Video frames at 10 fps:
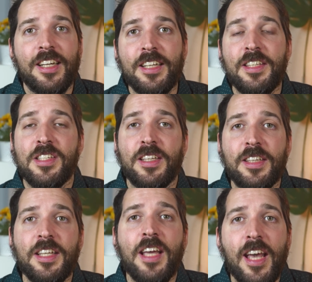It is a
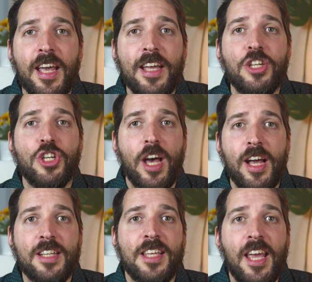
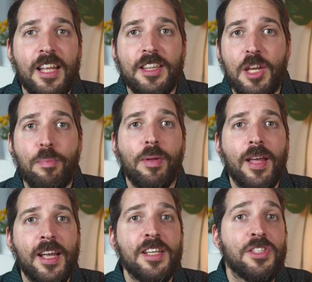THX
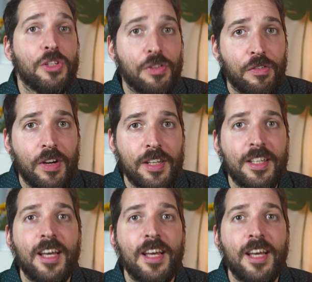AAA certified